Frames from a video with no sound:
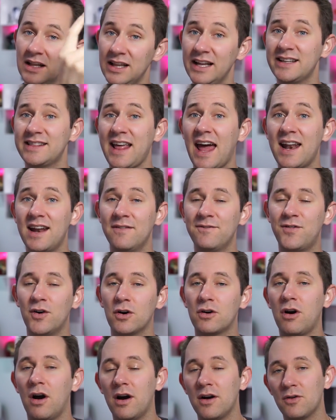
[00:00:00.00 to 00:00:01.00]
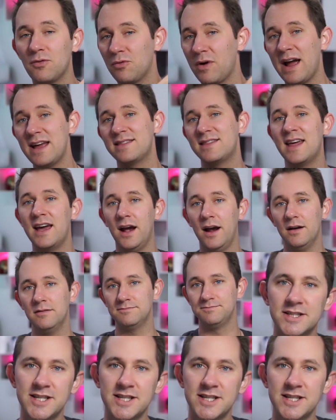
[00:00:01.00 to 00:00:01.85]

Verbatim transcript: Click that info card right there.